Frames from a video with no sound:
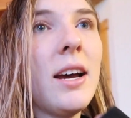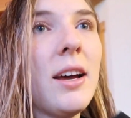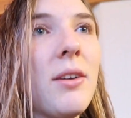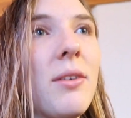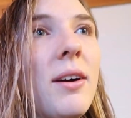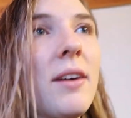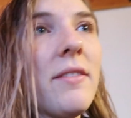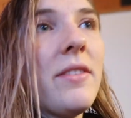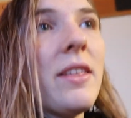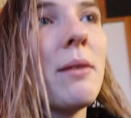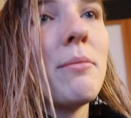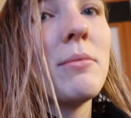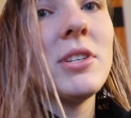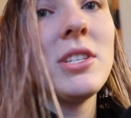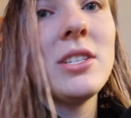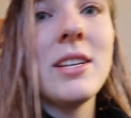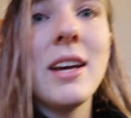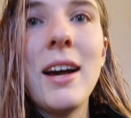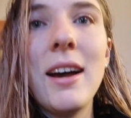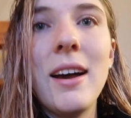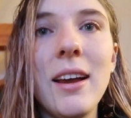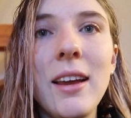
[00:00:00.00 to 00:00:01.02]
I don't have that
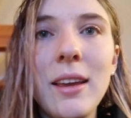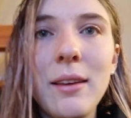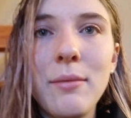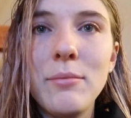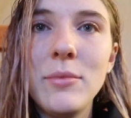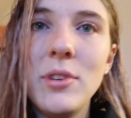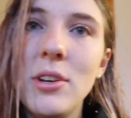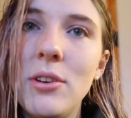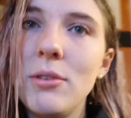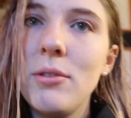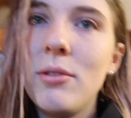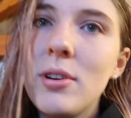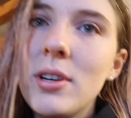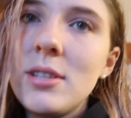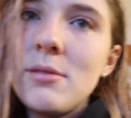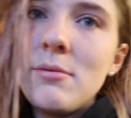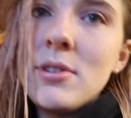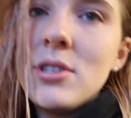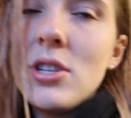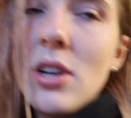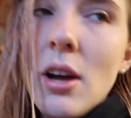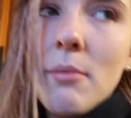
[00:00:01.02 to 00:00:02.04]
much time to do
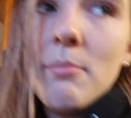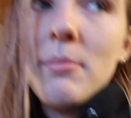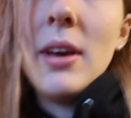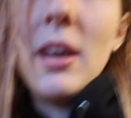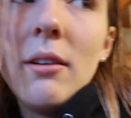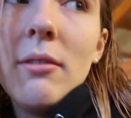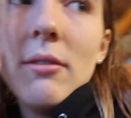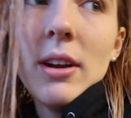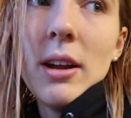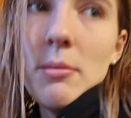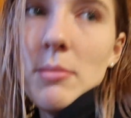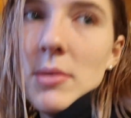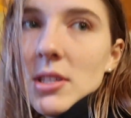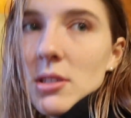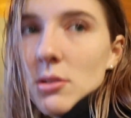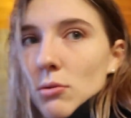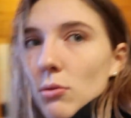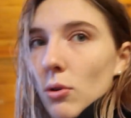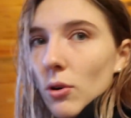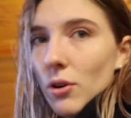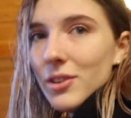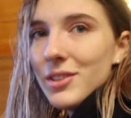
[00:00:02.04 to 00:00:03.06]
Christmas shopping when I'm at
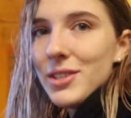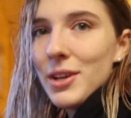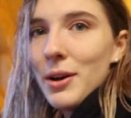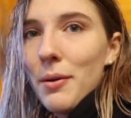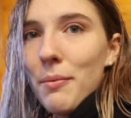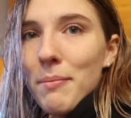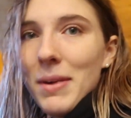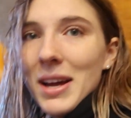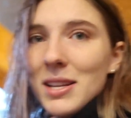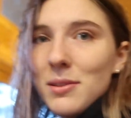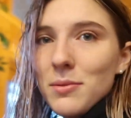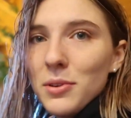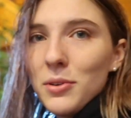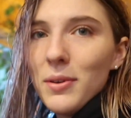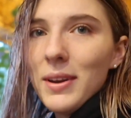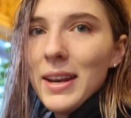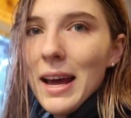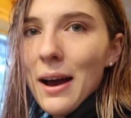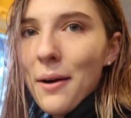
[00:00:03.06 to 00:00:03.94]
school, so might as well do it